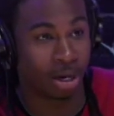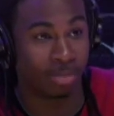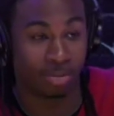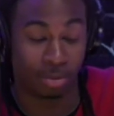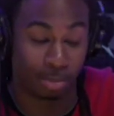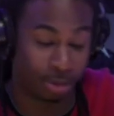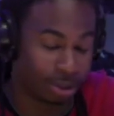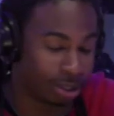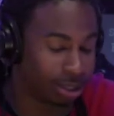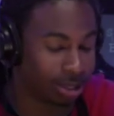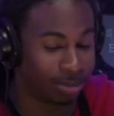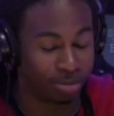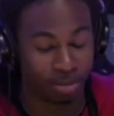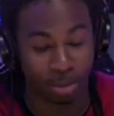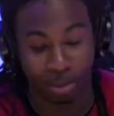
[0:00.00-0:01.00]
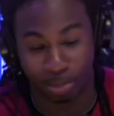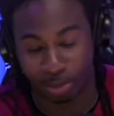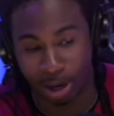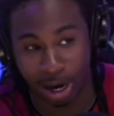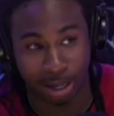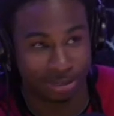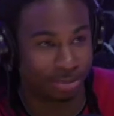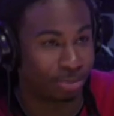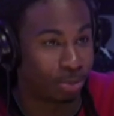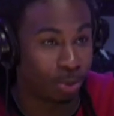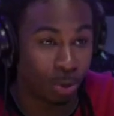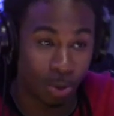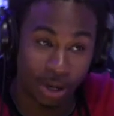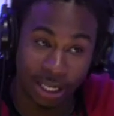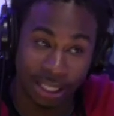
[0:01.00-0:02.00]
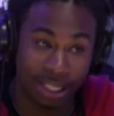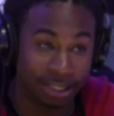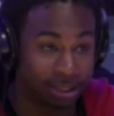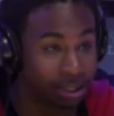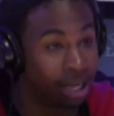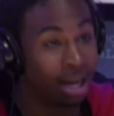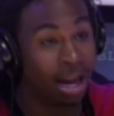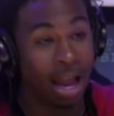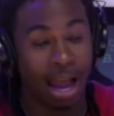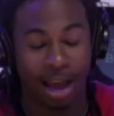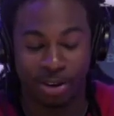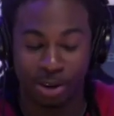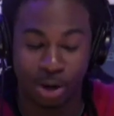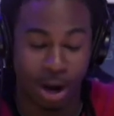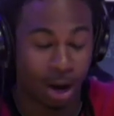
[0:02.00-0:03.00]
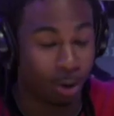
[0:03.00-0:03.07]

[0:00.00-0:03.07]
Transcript: I'm from Brooklyn, I'm from the Bronx, I'm from Queens. Right, right. I, you know, I